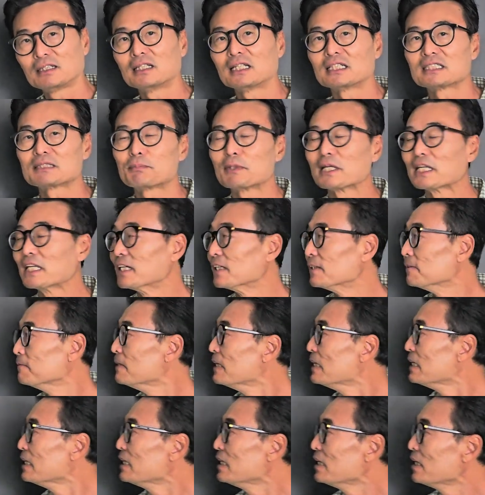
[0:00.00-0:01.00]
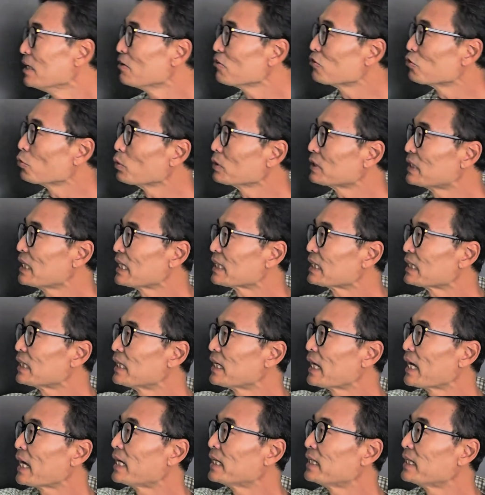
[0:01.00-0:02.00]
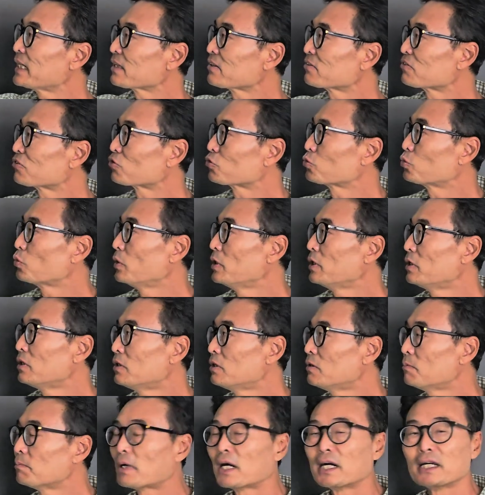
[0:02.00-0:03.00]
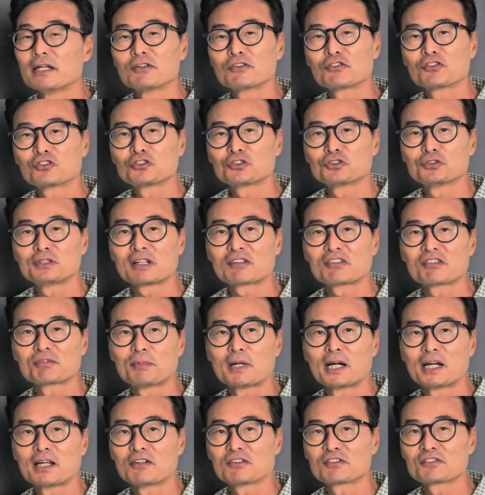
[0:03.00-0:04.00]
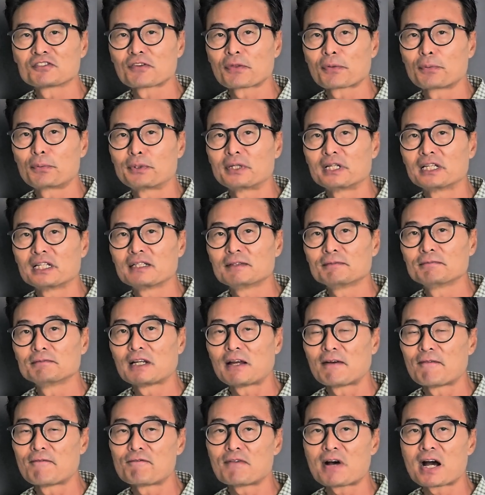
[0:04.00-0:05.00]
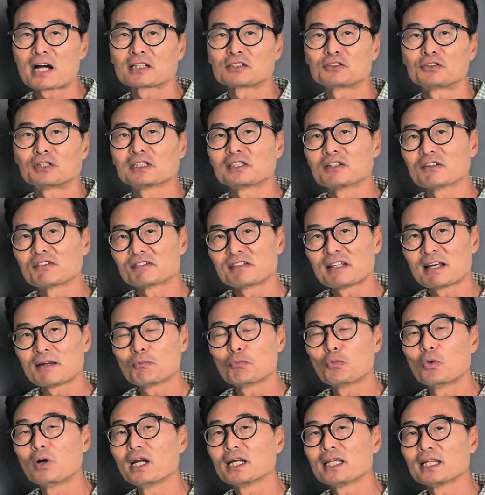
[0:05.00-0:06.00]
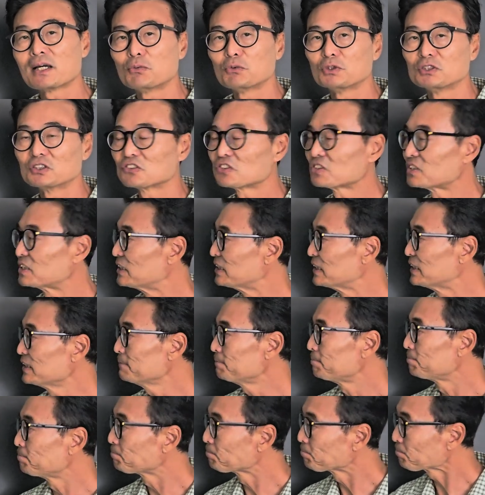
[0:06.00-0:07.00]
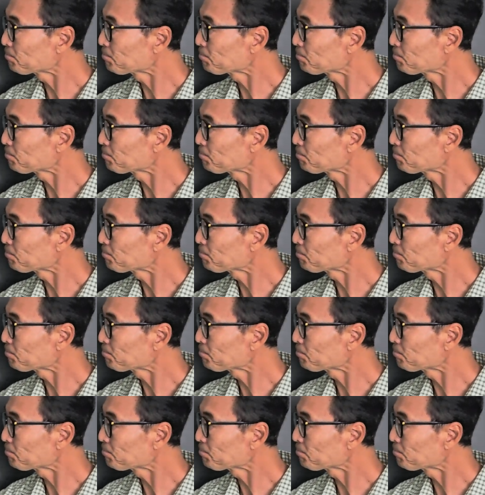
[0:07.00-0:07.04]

Let's begin. So we'll take that 8x squared minus 2x minus 3 and factor it the same way that we just did.